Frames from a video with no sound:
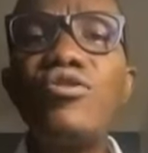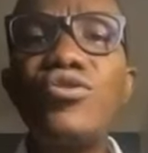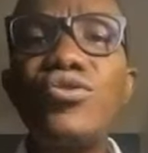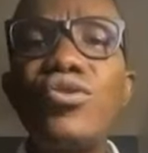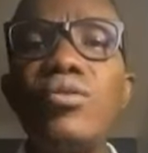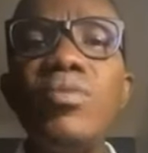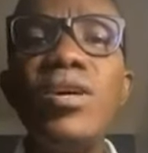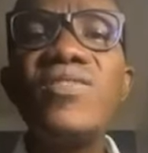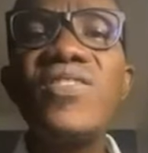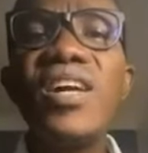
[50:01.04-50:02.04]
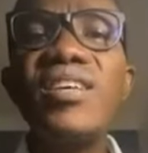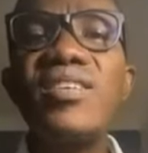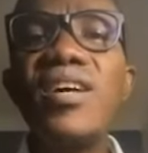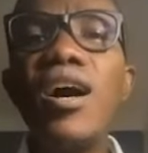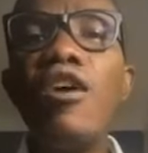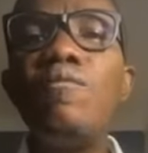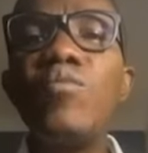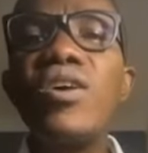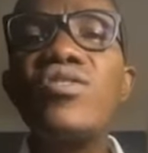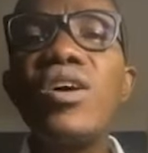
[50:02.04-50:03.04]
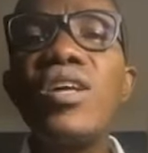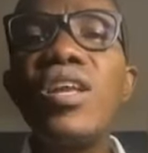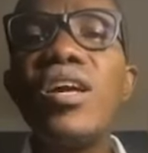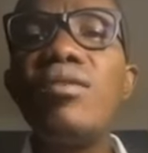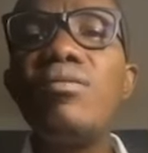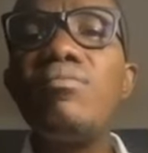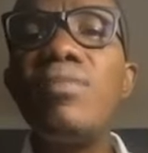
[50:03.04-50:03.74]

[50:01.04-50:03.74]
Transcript: on Zoom says, uh, suddenly